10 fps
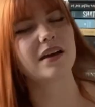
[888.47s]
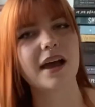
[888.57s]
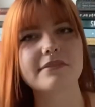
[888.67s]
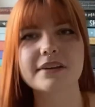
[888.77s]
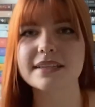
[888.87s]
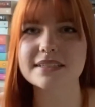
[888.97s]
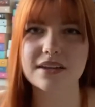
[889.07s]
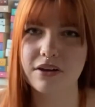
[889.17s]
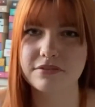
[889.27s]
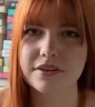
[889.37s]
I forget
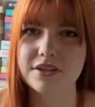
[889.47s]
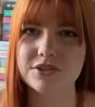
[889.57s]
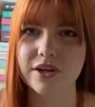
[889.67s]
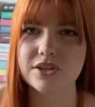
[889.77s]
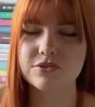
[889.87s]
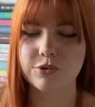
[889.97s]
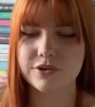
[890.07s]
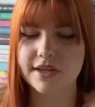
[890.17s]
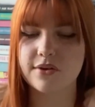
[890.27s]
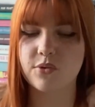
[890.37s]
stuff, so I just wrote
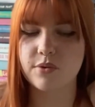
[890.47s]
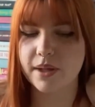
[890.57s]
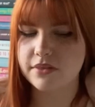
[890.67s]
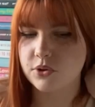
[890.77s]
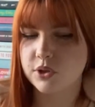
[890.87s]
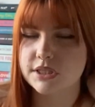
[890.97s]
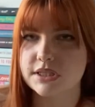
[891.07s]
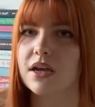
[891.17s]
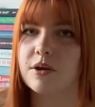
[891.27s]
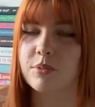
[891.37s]
down all my thoughts
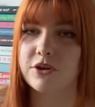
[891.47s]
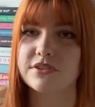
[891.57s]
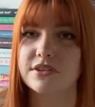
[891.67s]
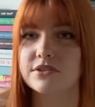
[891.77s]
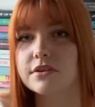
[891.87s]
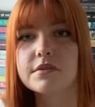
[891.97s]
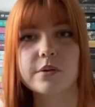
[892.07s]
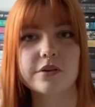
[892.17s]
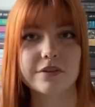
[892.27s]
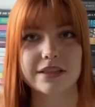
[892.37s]
and posted it. So if you want to
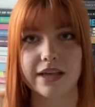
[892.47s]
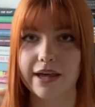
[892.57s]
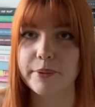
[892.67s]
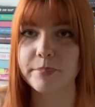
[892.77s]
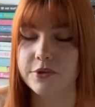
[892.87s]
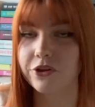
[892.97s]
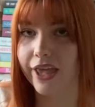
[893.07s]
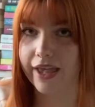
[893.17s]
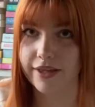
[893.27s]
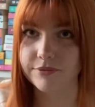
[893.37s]
read that, you
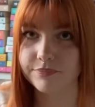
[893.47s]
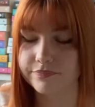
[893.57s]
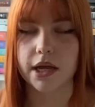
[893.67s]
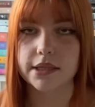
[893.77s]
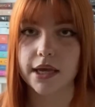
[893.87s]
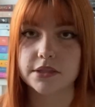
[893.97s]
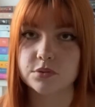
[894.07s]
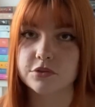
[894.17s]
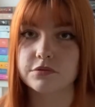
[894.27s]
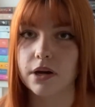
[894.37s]
can.
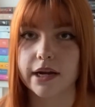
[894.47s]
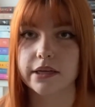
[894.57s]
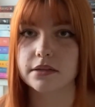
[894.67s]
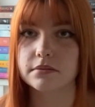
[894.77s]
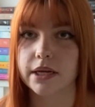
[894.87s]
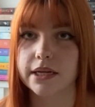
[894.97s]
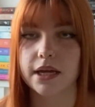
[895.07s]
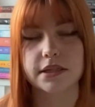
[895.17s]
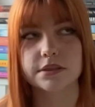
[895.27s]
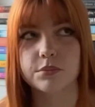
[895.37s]
Hazelwood's writing like
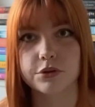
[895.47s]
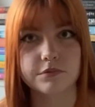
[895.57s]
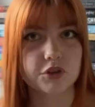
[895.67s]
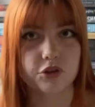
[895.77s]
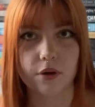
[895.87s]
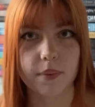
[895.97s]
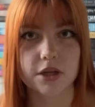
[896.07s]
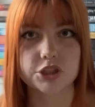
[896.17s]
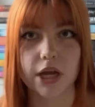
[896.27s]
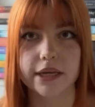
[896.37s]
has improved so much.
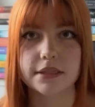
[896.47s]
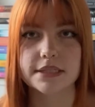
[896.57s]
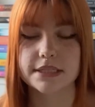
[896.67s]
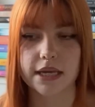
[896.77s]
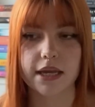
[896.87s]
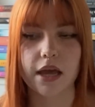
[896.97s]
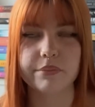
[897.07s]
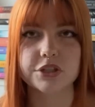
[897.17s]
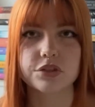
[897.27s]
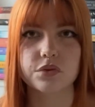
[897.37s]
I can see how
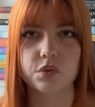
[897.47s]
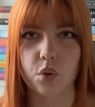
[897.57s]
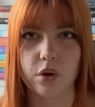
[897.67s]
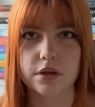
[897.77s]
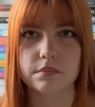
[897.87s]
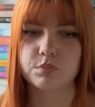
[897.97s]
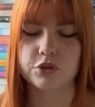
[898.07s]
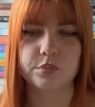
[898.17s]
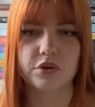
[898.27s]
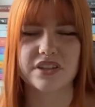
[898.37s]
much thought was
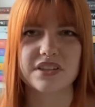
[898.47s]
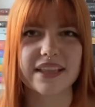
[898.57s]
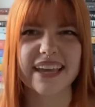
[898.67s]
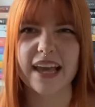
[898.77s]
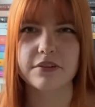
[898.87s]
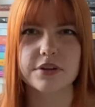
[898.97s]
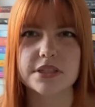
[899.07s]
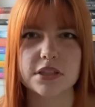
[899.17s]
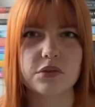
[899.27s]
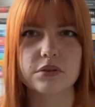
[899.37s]
put into like every
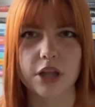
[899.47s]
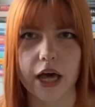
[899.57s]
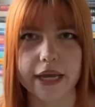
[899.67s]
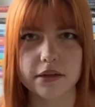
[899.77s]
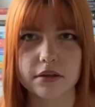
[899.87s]
single line.